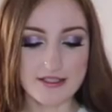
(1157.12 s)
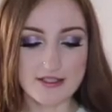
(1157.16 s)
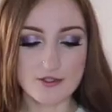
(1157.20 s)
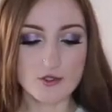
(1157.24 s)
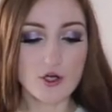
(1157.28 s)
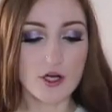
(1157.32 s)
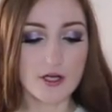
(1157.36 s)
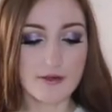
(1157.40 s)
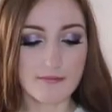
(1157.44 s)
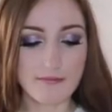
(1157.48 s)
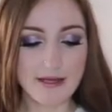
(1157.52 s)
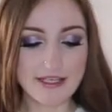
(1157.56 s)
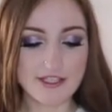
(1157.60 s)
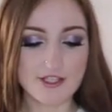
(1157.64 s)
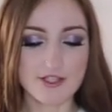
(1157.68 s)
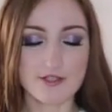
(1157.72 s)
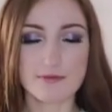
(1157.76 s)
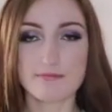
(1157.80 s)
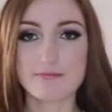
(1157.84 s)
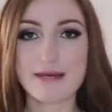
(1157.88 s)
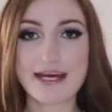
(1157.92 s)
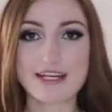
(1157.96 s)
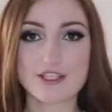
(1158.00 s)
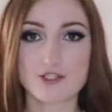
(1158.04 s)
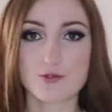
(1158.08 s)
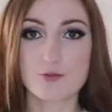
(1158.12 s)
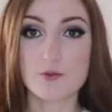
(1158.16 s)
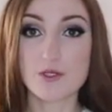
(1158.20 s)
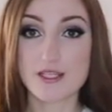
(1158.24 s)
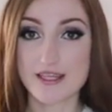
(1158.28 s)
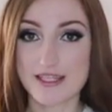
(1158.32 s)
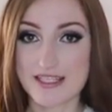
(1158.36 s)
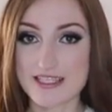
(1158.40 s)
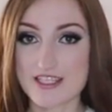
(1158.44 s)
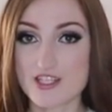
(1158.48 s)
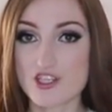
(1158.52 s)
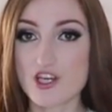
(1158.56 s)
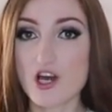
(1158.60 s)
it's not meant to match
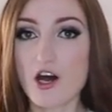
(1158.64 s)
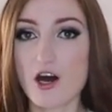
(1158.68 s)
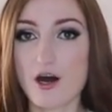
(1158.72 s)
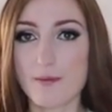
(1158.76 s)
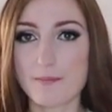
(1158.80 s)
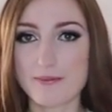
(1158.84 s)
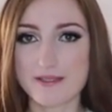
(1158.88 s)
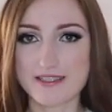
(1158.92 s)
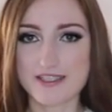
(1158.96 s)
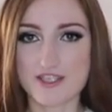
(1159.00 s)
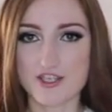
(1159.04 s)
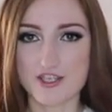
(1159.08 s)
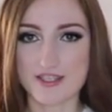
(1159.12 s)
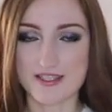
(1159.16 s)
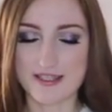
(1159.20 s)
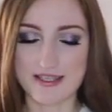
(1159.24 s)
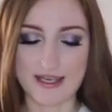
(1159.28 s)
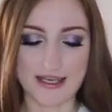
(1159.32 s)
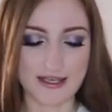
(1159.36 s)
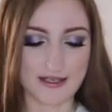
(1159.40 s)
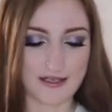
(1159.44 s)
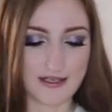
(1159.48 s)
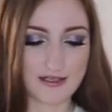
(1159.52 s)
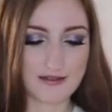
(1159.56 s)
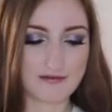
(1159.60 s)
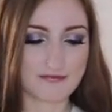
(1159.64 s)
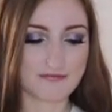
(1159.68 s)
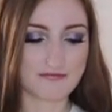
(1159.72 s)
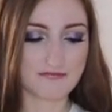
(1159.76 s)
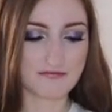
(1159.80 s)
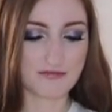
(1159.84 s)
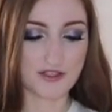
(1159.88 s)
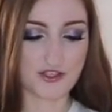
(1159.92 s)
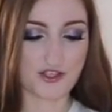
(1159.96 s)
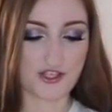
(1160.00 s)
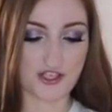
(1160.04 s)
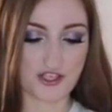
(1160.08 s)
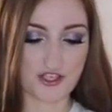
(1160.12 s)
with this top, it's just like,
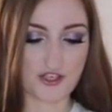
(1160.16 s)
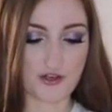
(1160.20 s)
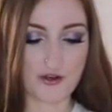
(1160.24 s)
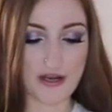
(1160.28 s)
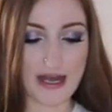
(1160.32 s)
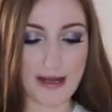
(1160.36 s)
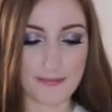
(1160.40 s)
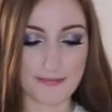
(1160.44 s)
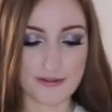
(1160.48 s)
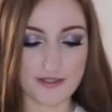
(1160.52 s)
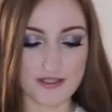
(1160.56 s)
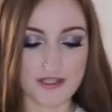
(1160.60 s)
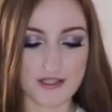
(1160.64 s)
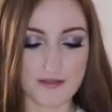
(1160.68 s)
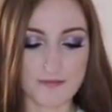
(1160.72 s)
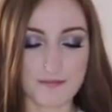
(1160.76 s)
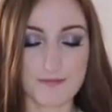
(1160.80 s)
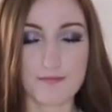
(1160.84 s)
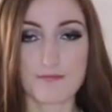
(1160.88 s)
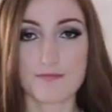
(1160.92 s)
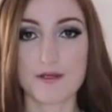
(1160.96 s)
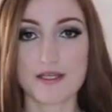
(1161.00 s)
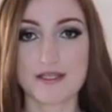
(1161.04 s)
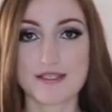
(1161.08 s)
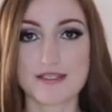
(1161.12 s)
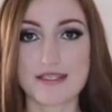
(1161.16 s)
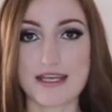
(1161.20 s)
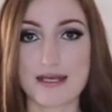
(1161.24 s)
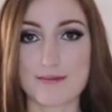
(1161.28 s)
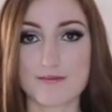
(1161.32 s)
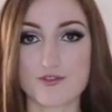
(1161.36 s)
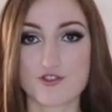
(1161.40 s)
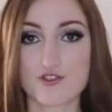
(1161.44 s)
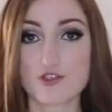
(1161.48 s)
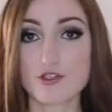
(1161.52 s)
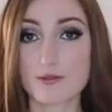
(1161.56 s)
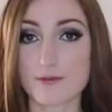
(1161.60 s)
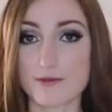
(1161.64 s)
it just so happens to be the
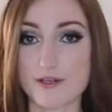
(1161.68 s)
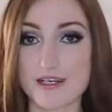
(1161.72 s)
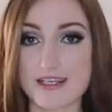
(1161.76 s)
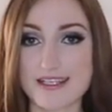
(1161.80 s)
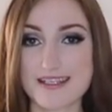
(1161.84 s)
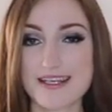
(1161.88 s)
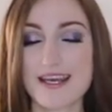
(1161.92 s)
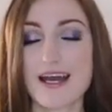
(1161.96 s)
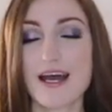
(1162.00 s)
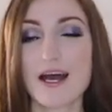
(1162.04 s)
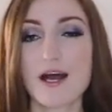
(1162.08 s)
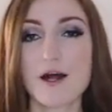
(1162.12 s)
same strawberries.